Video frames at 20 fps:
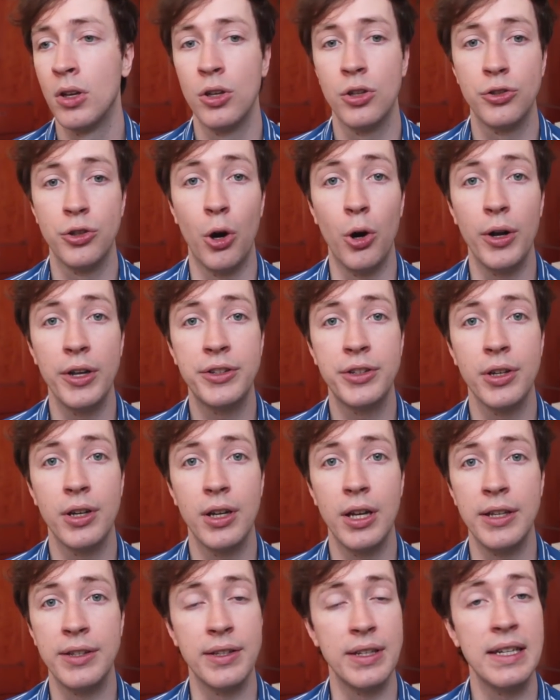So it's a
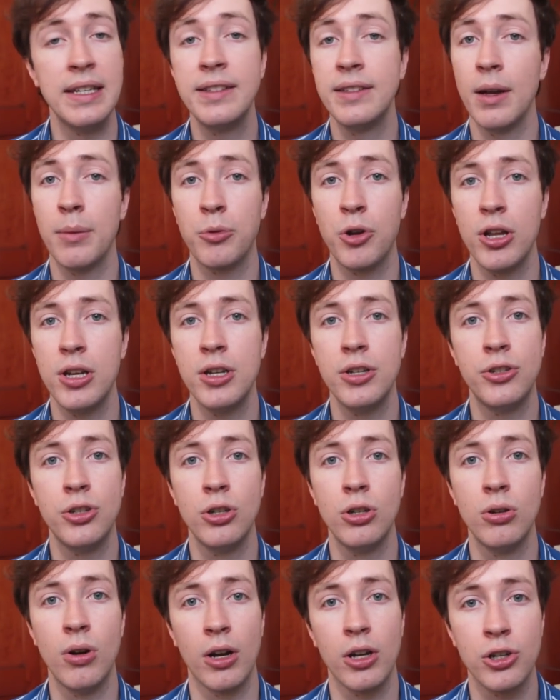it's an easy upgrade to
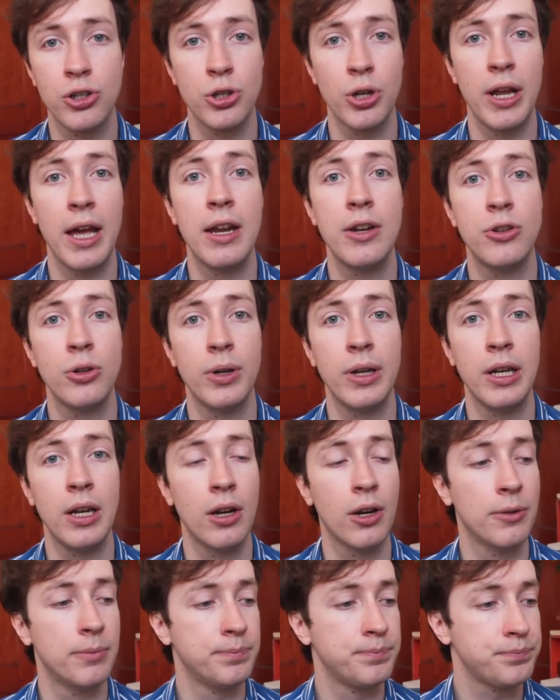do. I'm going to show you how to do it
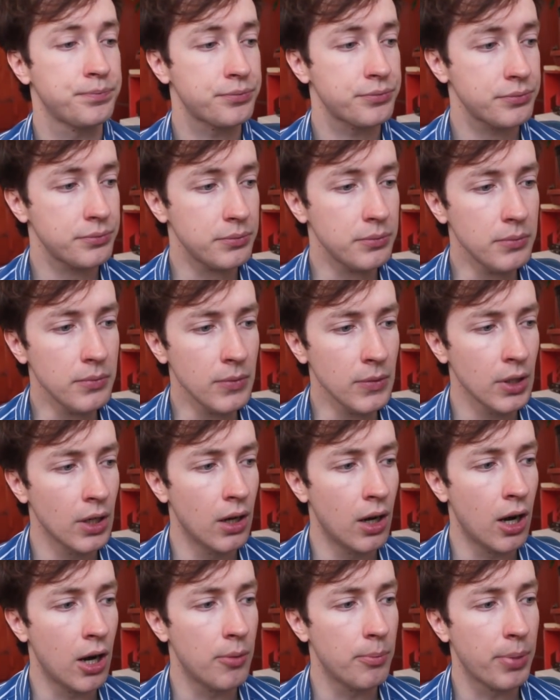here.
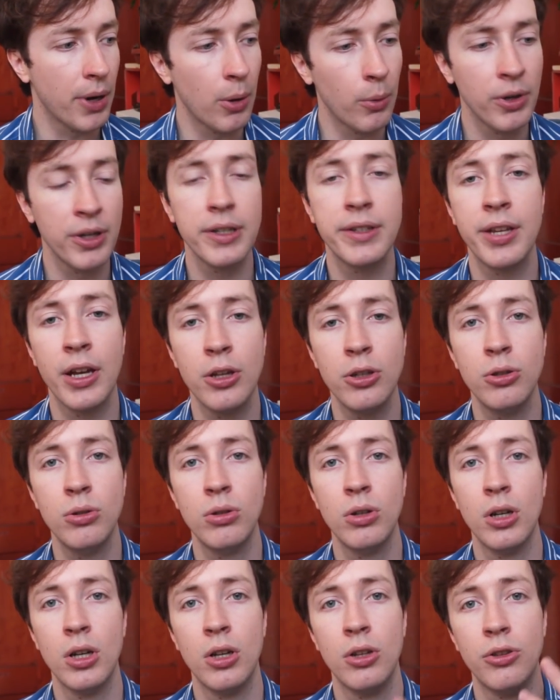Um, but I want to tell
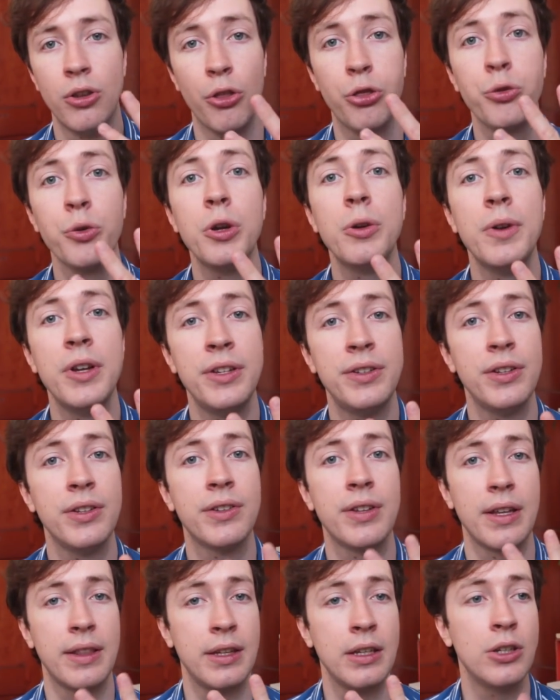you the three
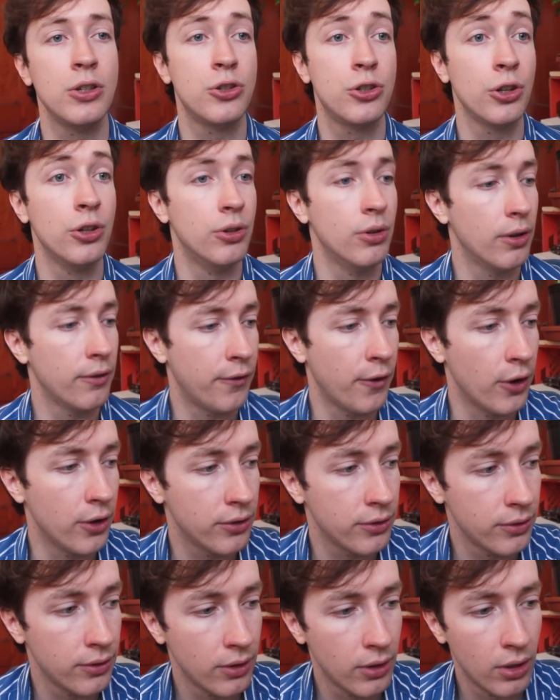reasons I think you should do it
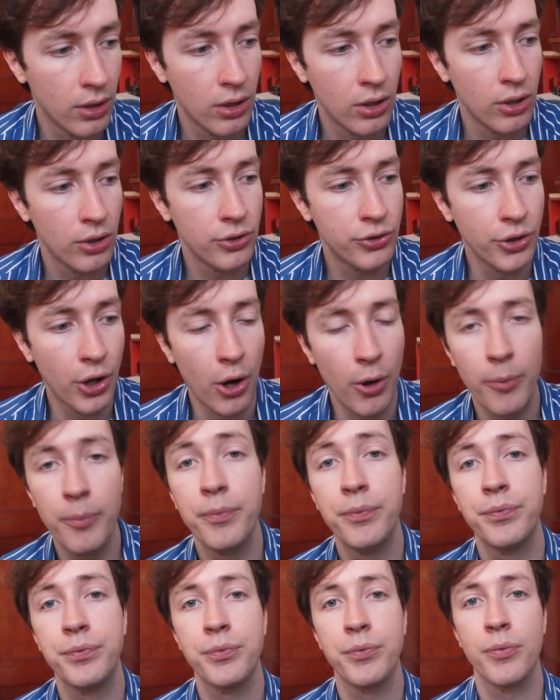first. So,
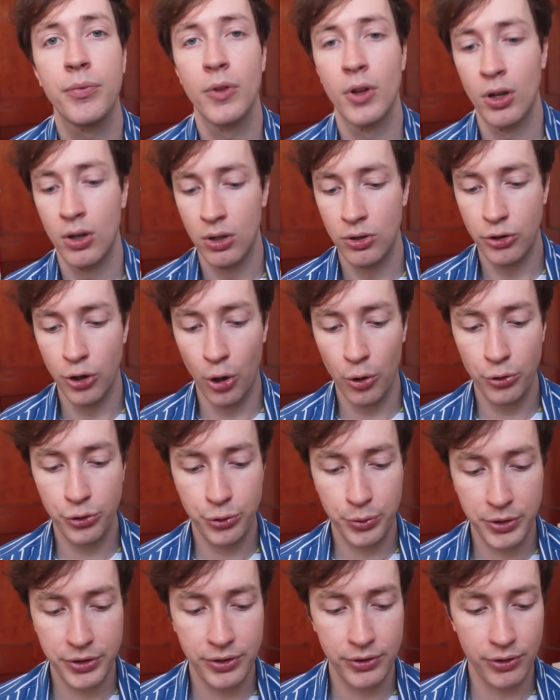those
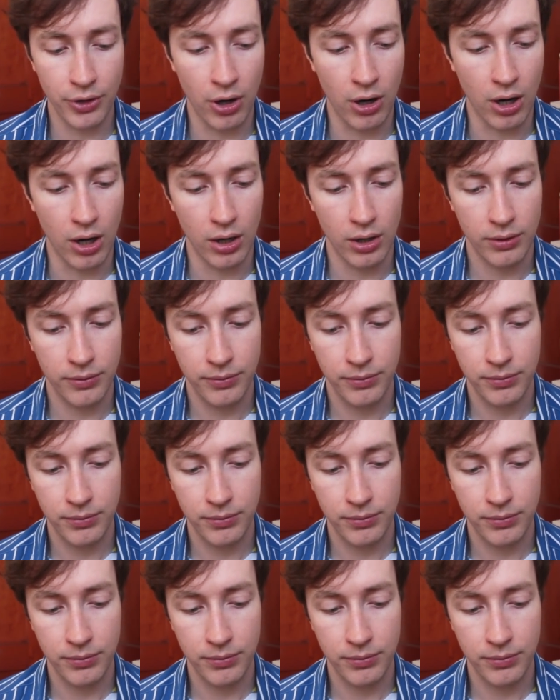reasons are